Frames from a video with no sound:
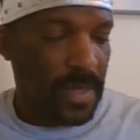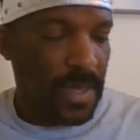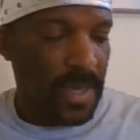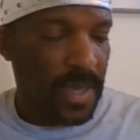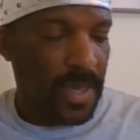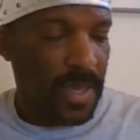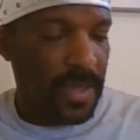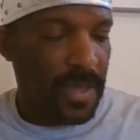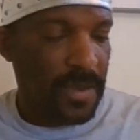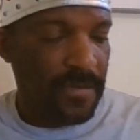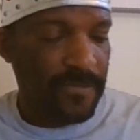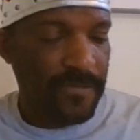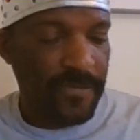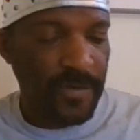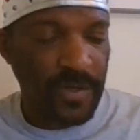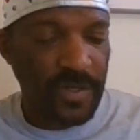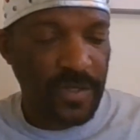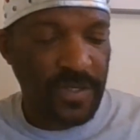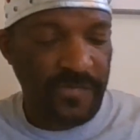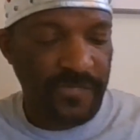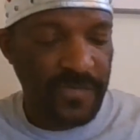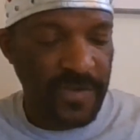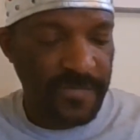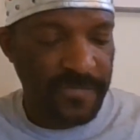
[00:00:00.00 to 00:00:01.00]
and
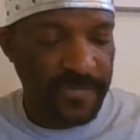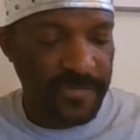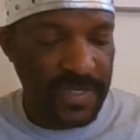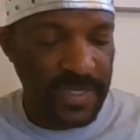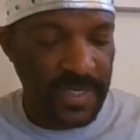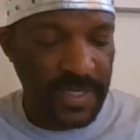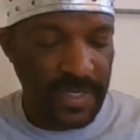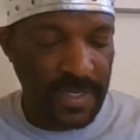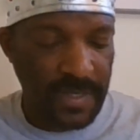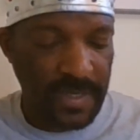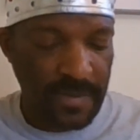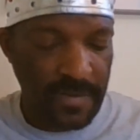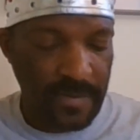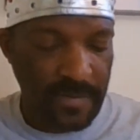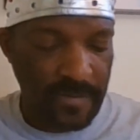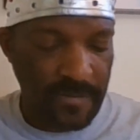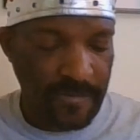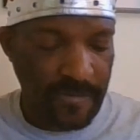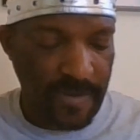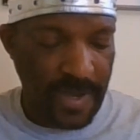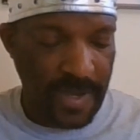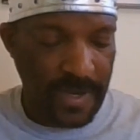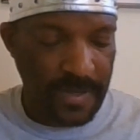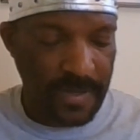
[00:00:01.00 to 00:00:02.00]
verse 15,
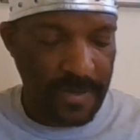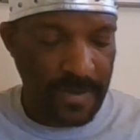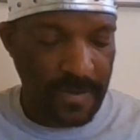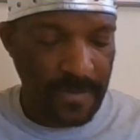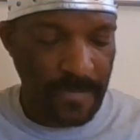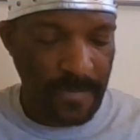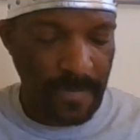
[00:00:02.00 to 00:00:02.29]
right?